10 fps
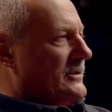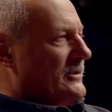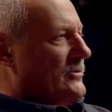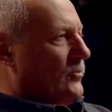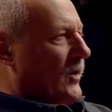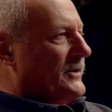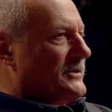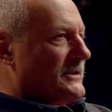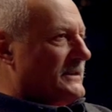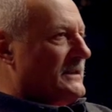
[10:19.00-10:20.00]
that you want
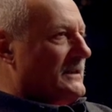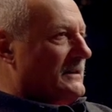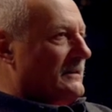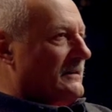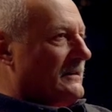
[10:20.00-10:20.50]
to see